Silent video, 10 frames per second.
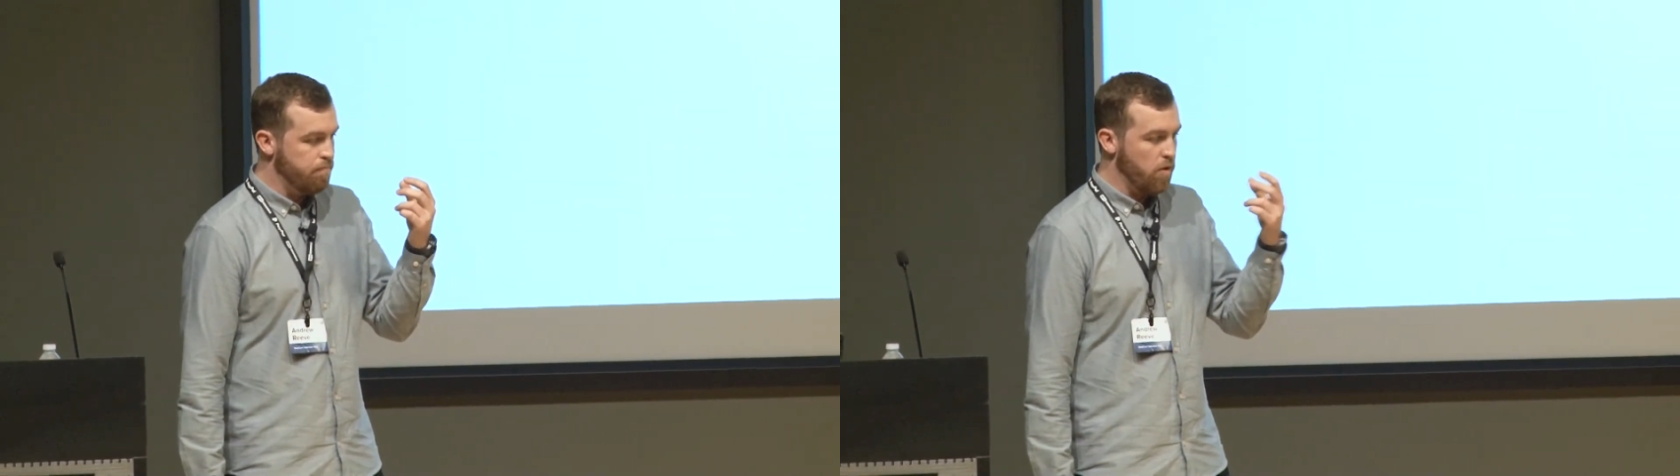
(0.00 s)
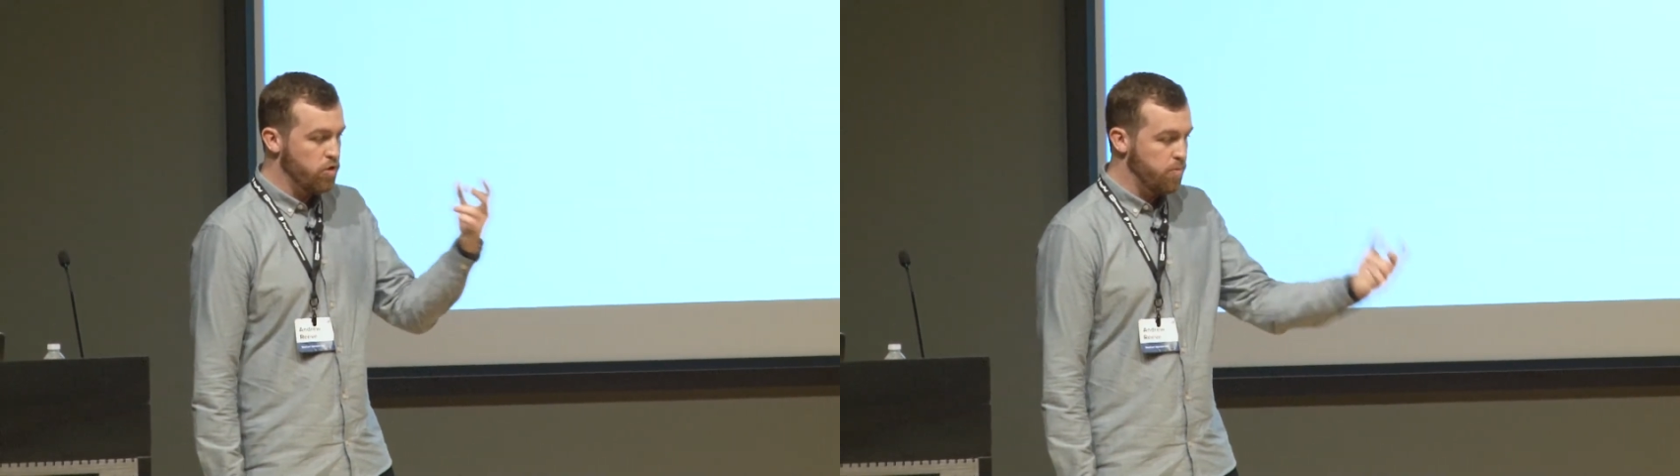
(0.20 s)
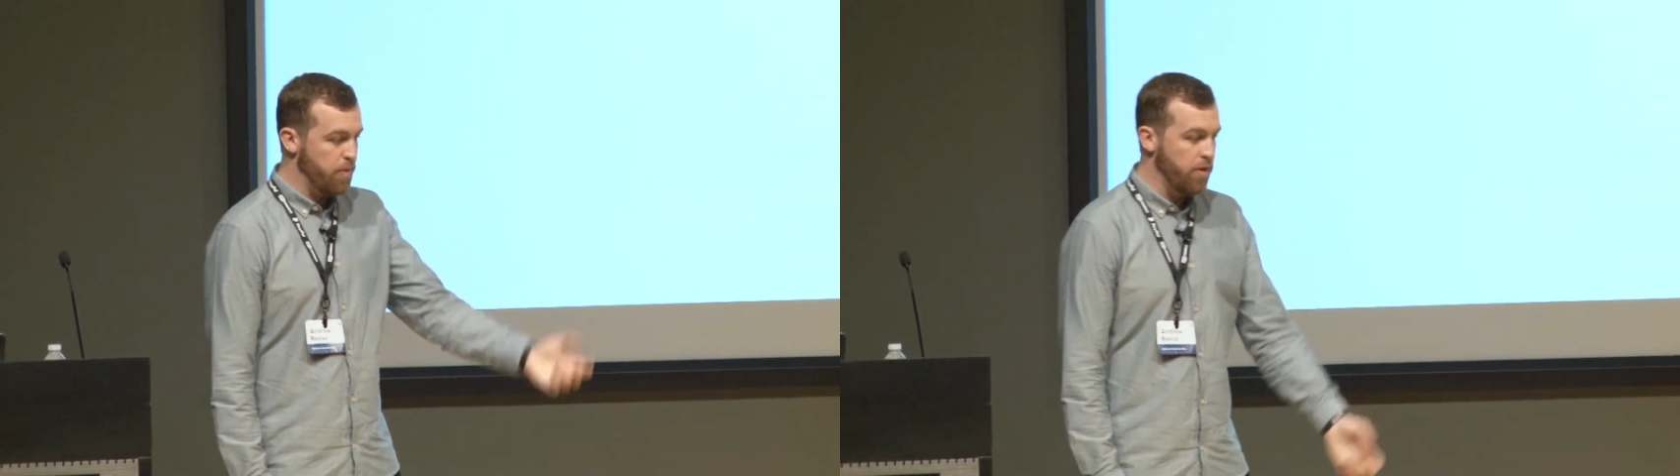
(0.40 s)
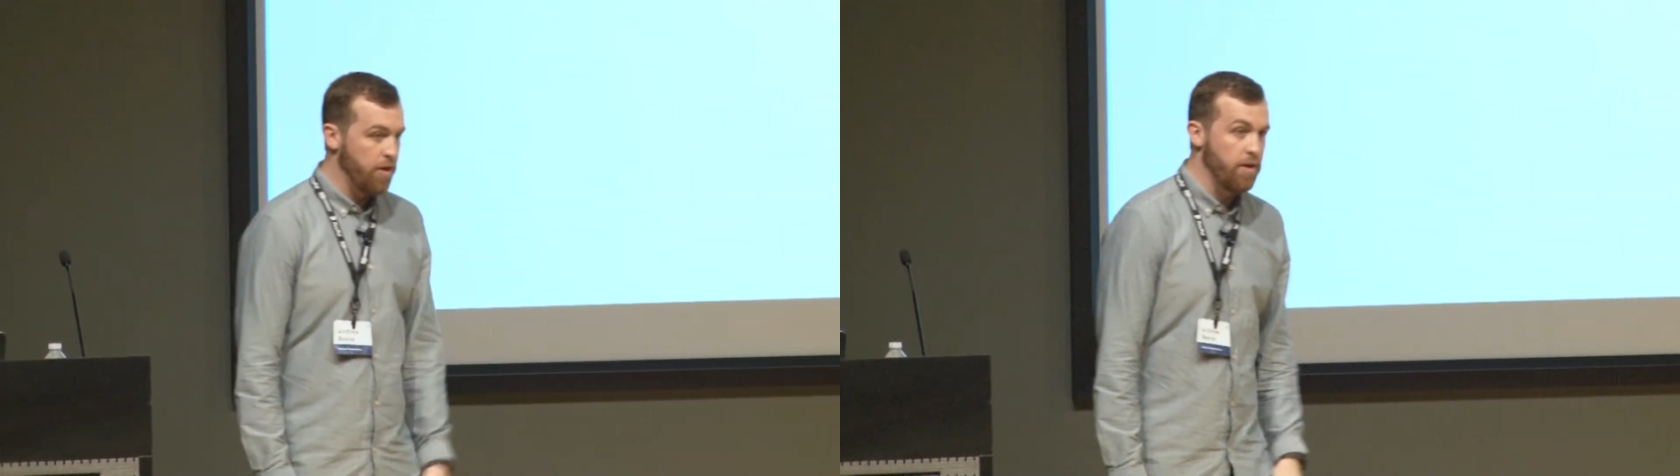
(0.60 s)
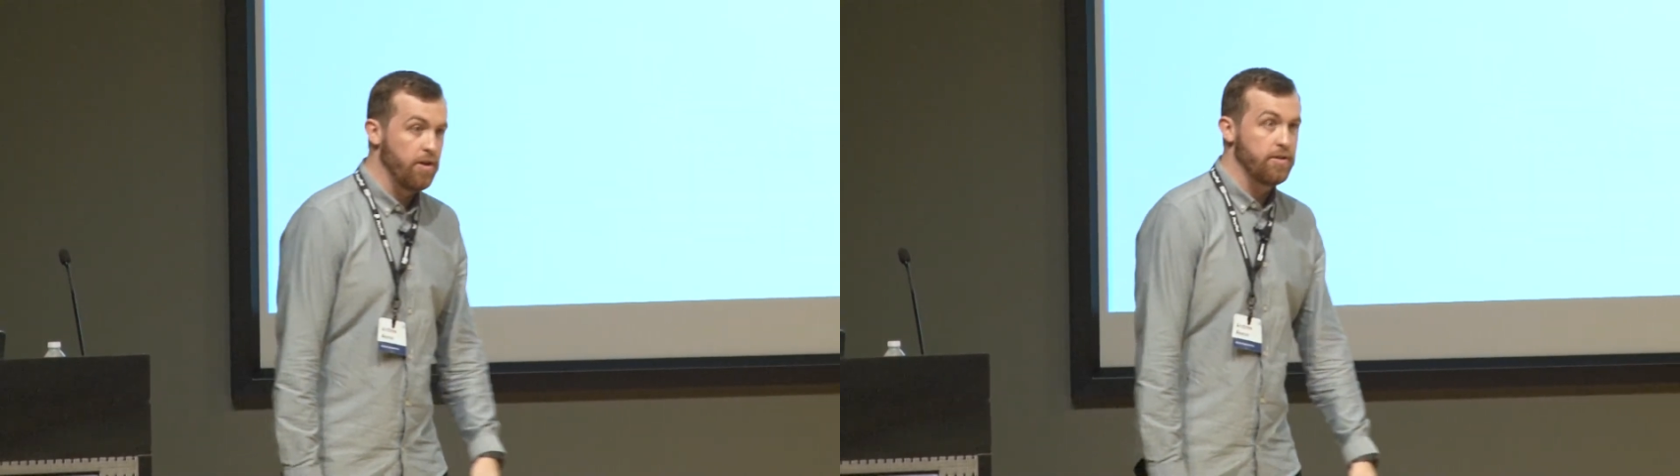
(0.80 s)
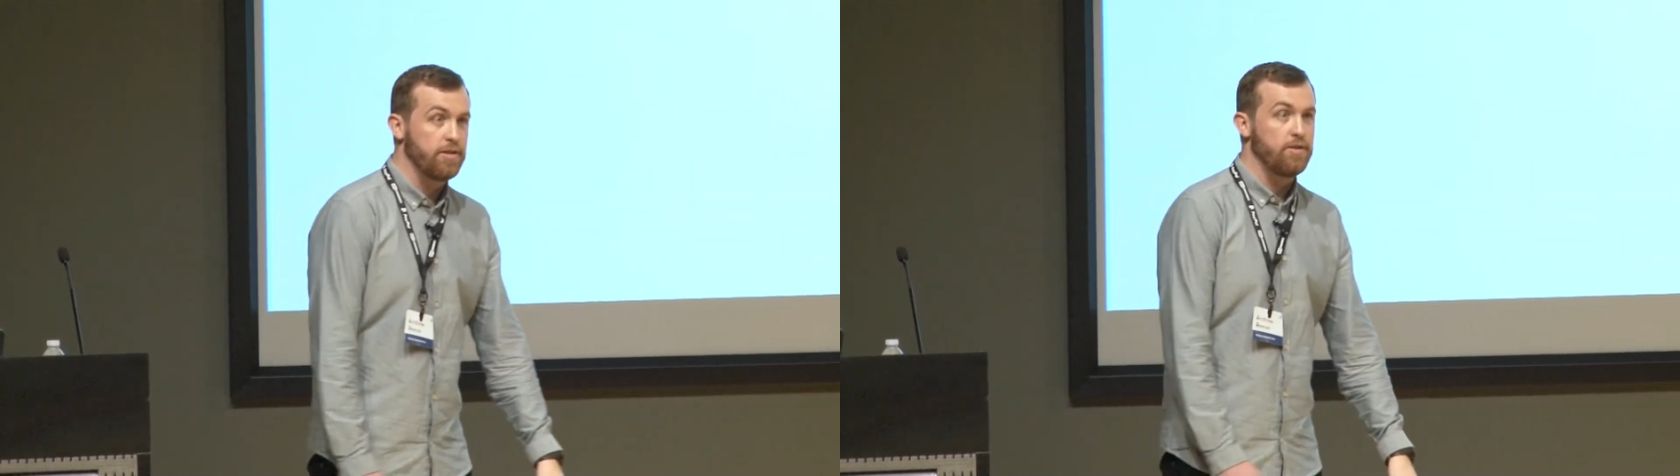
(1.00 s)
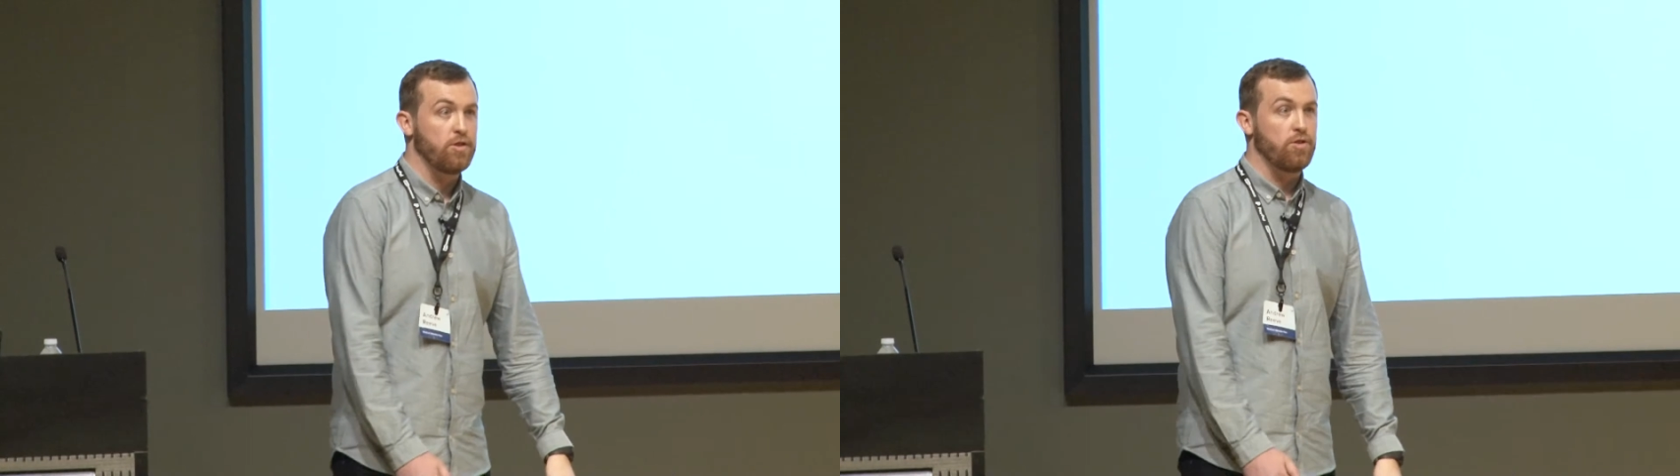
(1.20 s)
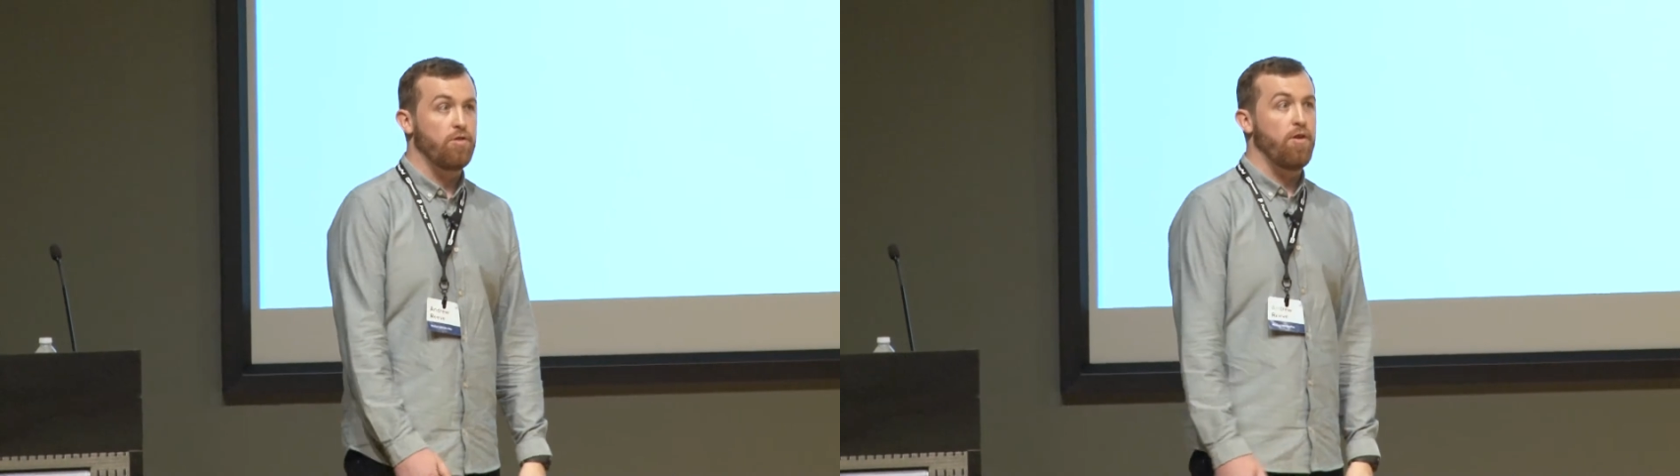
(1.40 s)
entrepreneurs and
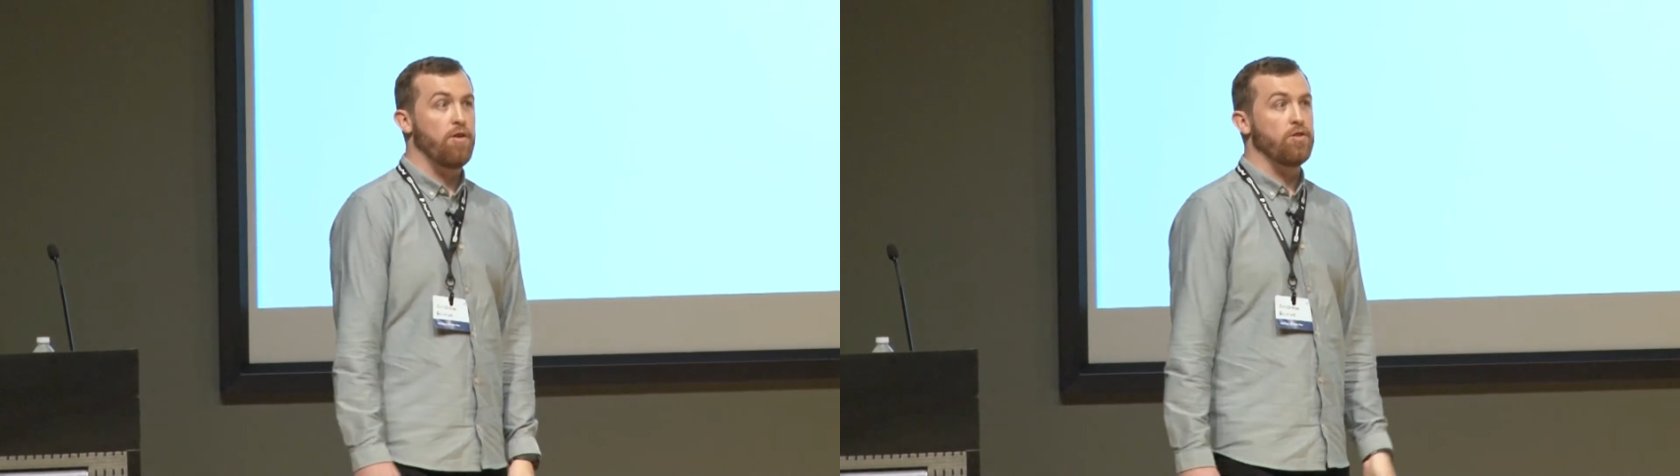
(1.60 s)
store